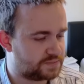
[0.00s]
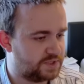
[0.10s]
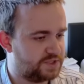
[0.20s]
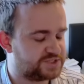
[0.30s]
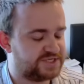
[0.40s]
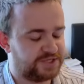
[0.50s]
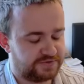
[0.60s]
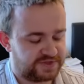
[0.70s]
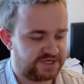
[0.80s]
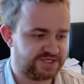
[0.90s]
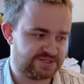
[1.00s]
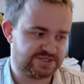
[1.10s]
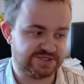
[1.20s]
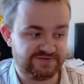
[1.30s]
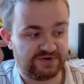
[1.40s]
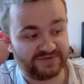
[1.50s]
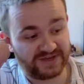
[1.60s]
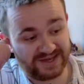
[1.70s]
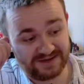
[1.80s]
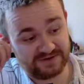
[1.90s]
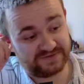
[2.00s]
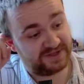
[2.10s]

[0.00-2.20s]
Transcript: Because I don't think he can survive again after